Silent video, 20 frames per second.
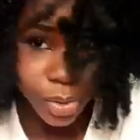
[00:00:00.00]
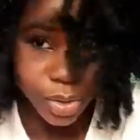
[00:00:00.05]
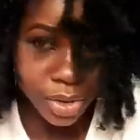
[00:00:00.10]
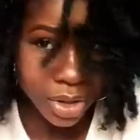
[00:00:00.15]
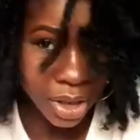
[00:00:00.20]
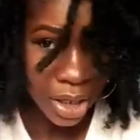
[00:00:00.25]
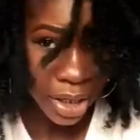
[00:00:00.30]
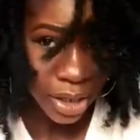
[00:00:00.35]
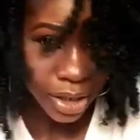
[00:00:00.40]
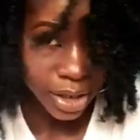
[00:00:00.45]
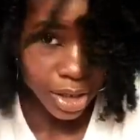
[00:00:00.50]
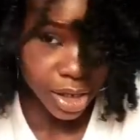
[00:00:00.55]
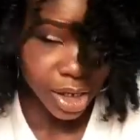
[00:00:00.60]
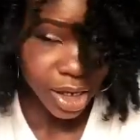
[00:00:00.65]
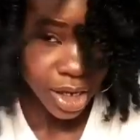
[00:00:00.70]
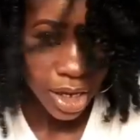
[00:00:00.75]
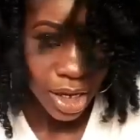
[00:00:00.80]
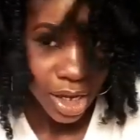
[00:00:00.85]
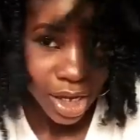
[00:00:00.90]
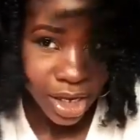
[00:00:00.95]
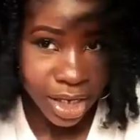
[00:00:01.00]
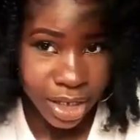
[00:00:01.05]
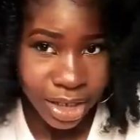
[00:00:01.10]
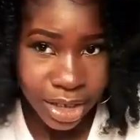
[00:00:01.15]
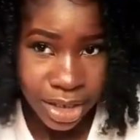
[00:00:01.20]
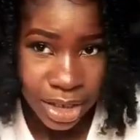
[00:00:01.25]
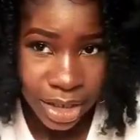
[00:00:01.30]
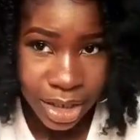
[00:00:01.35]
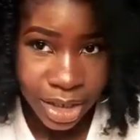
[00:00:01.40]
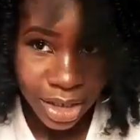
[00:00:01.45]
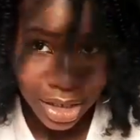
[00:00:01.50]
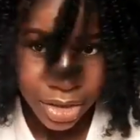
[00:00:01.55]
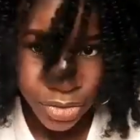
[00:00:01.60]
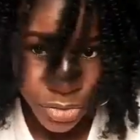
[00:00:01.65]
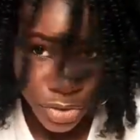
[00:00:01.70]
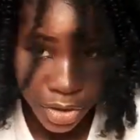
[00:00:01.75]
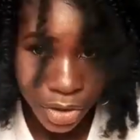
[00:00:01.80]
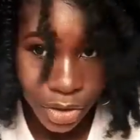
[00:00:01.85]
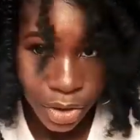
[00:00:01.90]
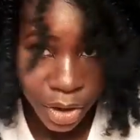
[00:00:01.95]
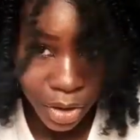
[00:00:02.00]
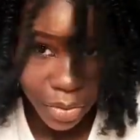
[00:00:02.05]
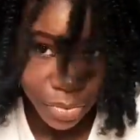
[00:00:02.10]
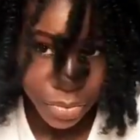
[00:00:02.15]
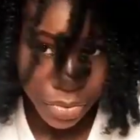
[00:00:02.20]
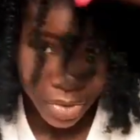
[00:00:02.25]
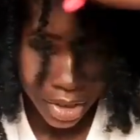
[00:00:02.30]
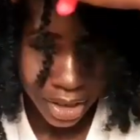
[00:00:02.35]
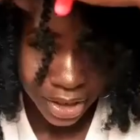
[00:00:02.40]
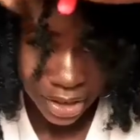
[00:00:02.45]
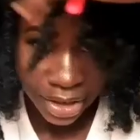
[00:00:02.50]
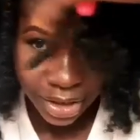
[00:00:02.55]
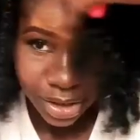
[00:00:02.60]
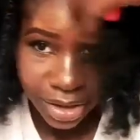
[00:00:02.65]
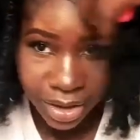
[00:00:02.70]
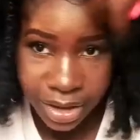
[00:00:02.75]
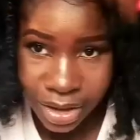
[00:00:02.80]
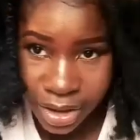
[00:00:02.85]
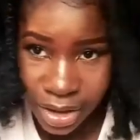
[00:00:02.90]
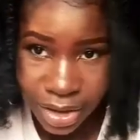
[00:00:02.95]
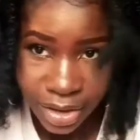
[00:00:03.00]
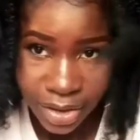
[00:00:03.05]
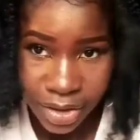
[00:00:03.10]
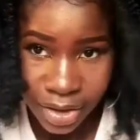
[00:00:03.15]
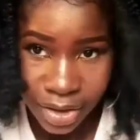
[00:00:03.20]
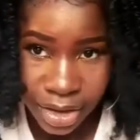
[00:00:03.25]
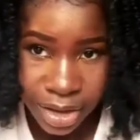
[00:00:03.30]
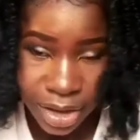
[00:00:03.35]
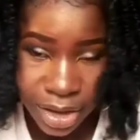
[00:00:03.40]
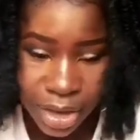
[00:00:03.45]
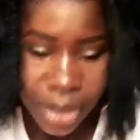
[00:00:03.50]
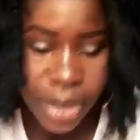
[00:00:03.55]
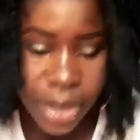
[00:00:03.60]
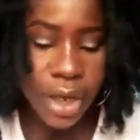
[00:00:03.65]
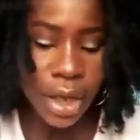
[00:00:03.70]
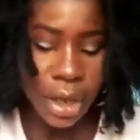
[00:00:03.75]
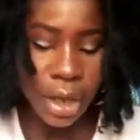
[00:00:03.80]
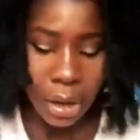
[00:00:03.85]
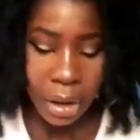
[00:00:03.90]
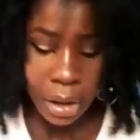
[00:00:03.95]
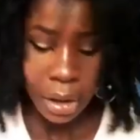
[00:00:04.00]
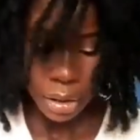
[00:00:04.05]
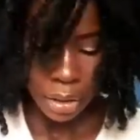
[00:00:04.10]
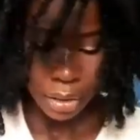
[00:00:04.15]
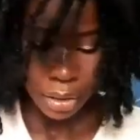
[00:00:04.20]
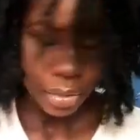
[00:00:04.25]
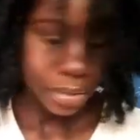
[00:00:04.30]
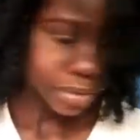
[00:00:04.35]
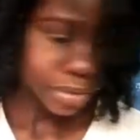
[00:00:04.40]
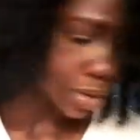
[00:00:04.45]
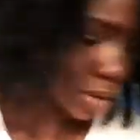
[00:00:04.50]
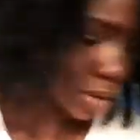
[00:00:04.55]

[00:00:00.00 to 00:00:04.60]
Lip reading: looks like it's individual braid. You see, I'm